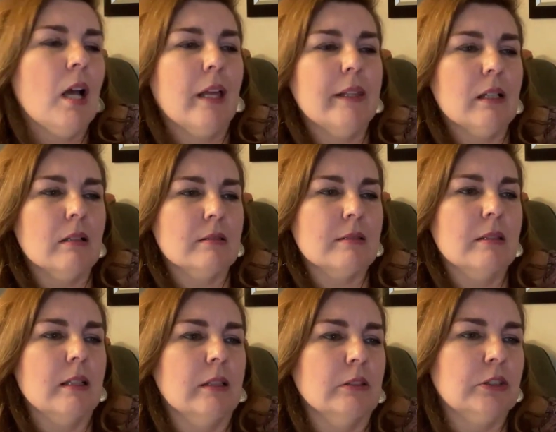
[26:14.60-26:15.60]
I think also
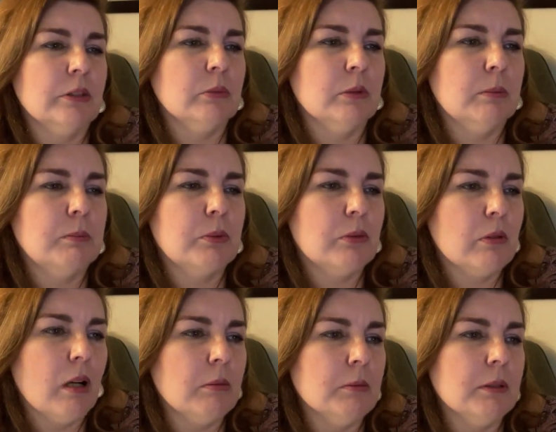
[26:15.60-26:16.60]
the energy will
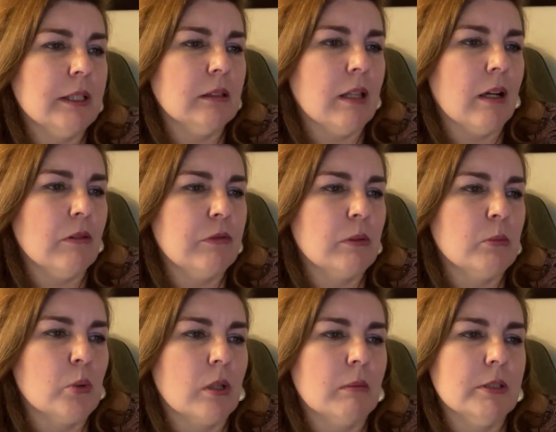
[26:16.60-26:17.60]
probably allow for
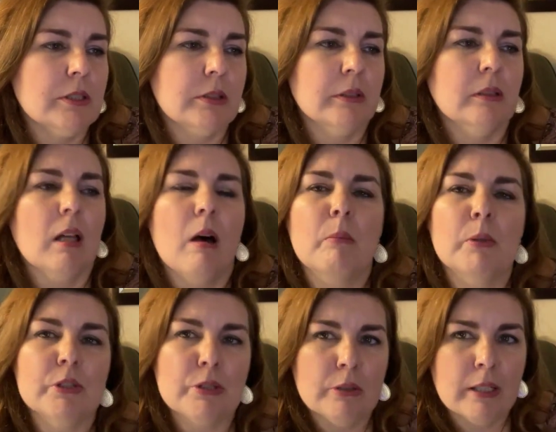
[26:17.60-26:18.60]
more material
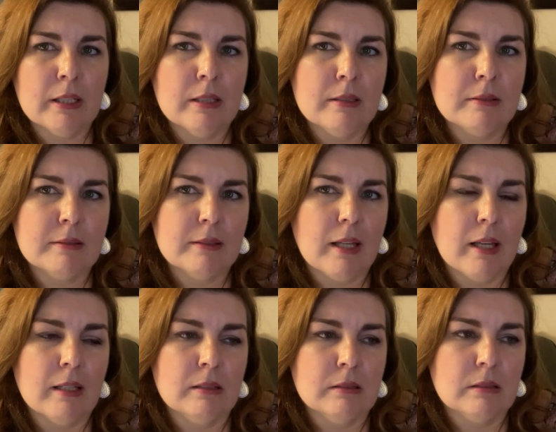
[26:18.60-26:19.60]
opportunities
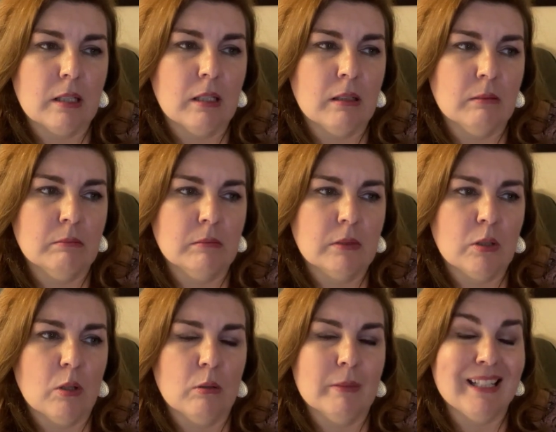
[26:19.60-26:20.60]
and um,
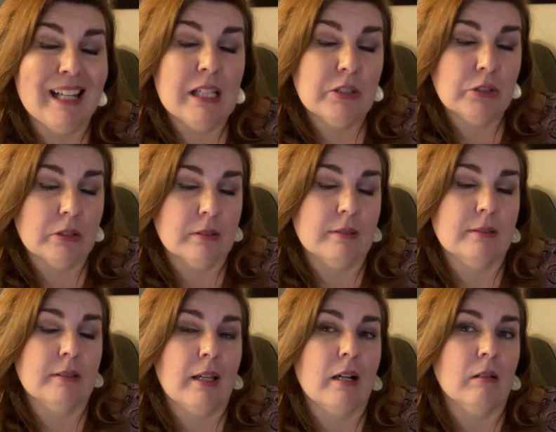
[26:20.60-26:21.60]
culminations
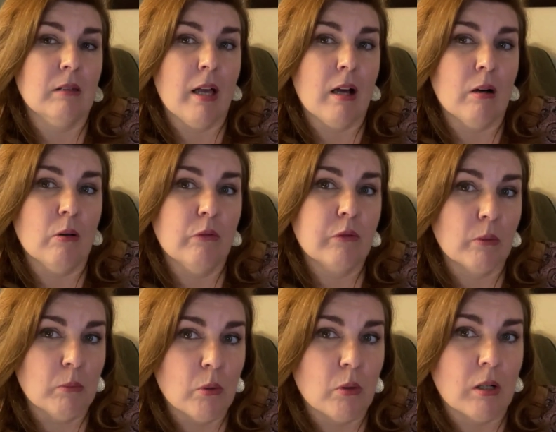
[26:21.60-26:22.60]
that allow for
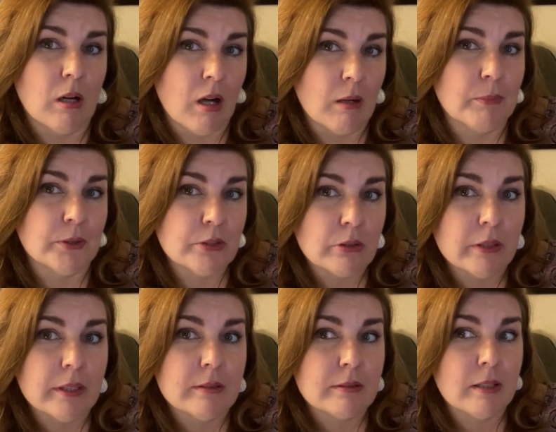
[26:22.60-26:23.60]
more
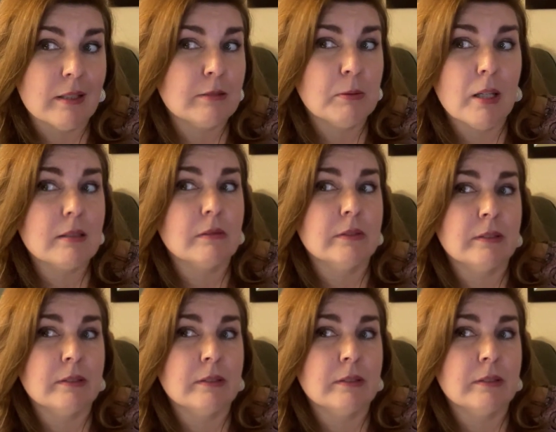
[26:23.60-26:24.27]
opportunities. So that's positive.